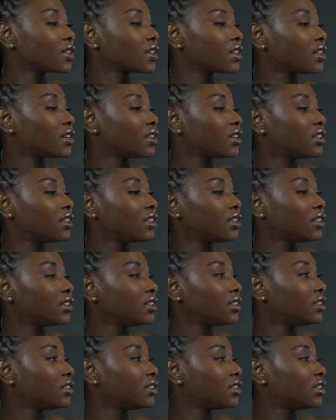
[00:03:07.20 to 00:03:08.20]

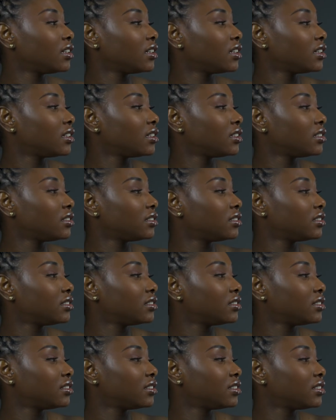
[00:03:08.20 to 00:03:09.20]

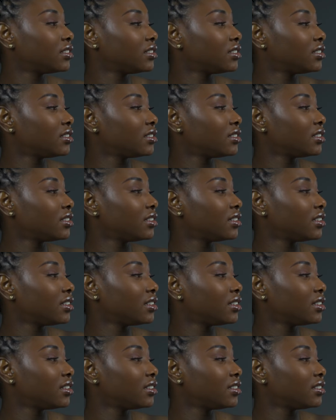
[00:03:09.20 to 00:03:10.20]

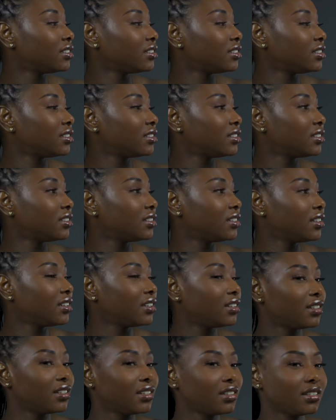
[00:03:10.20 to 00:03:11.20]

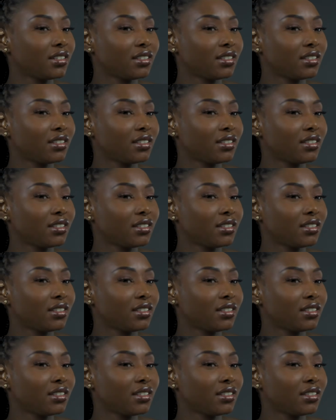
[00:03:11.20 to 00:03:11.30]
(silent)